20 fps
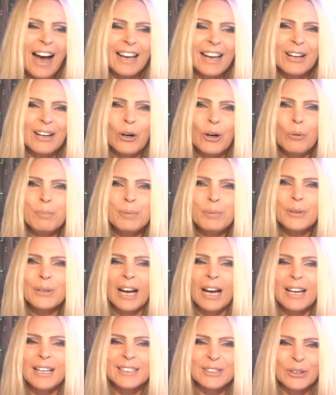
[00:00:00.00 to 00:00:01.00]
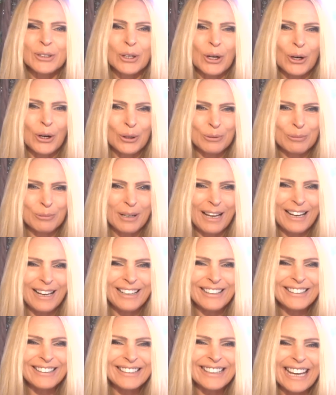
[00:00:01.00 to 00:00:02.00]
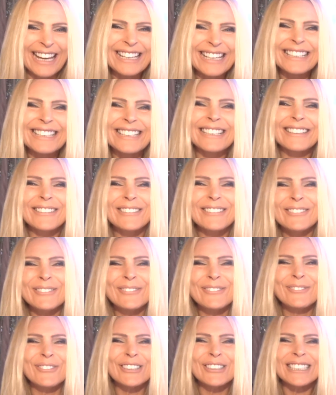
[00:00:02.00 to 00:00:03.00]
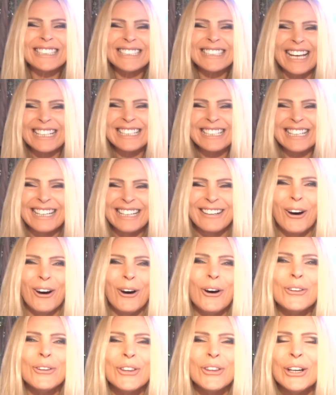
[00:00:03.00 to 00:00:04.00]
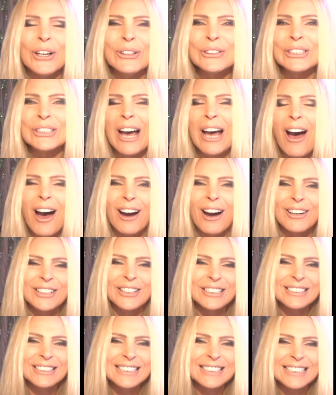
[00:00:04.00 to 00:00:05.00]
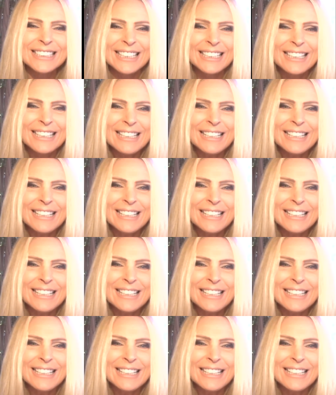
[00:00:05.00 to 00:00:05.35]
I hope you guys are all well. Thank you for sending all those hearts.